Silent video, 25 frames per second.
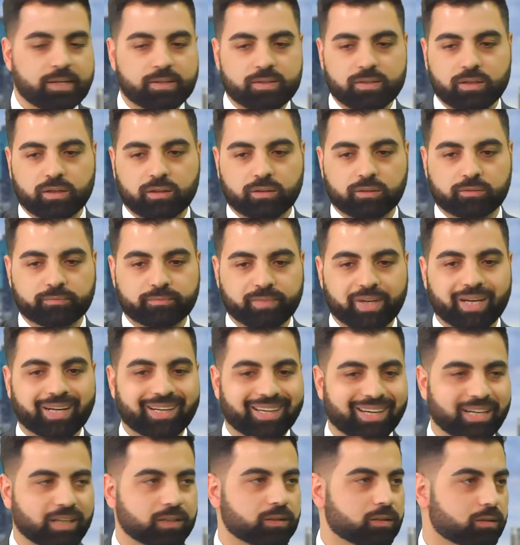So
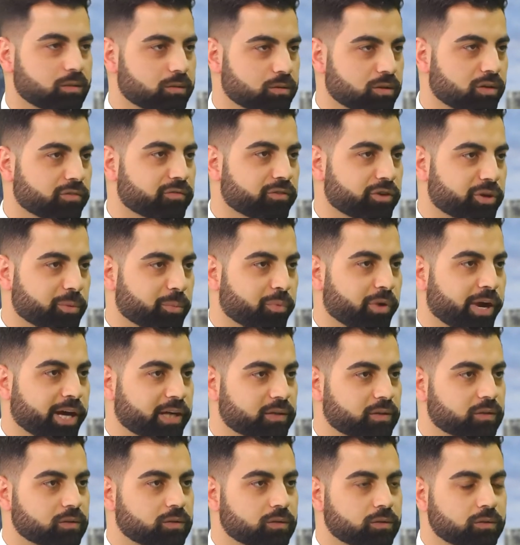again, not very
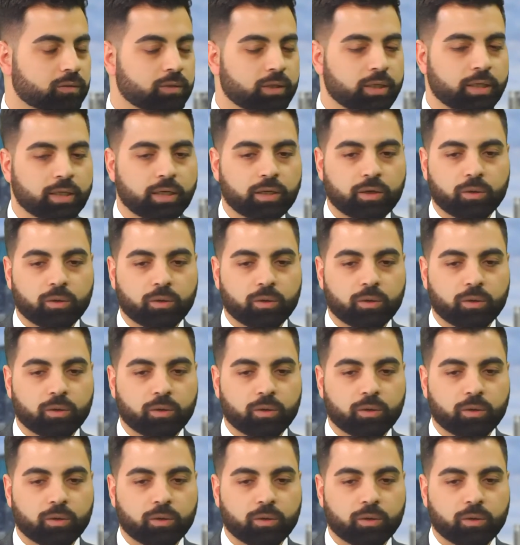practical.